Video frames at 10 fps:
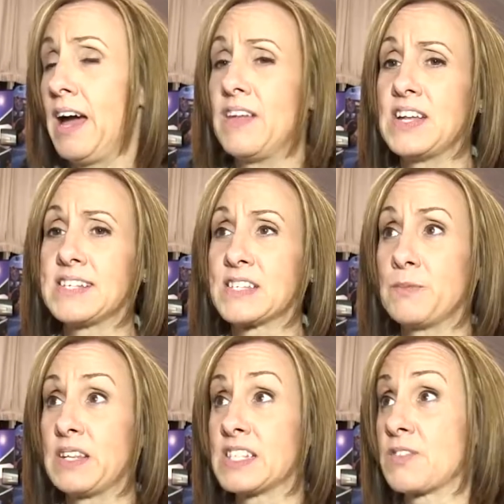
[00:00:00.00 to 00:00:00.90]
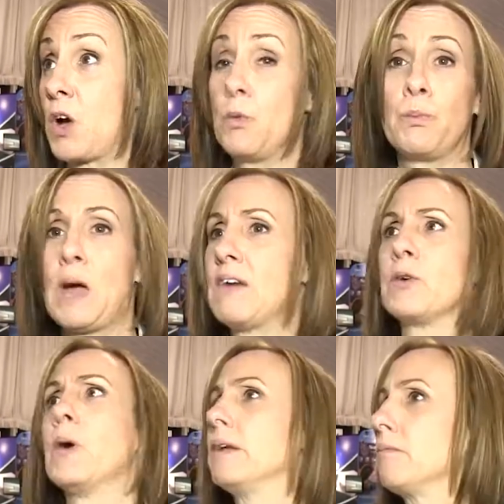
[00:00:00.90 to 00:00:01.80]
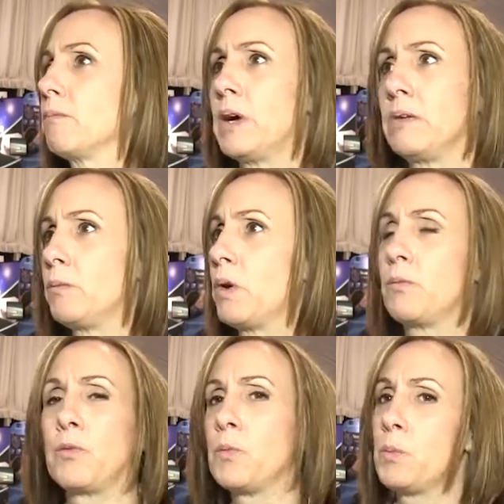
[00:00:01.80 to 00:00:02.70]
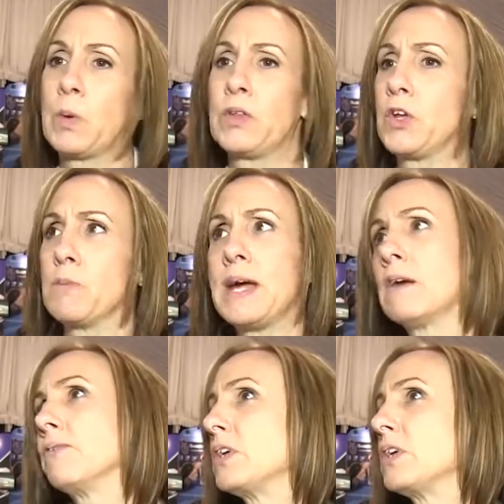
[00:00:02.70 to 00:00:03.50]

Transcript: and that it's something that's open, everyone, whether you're male,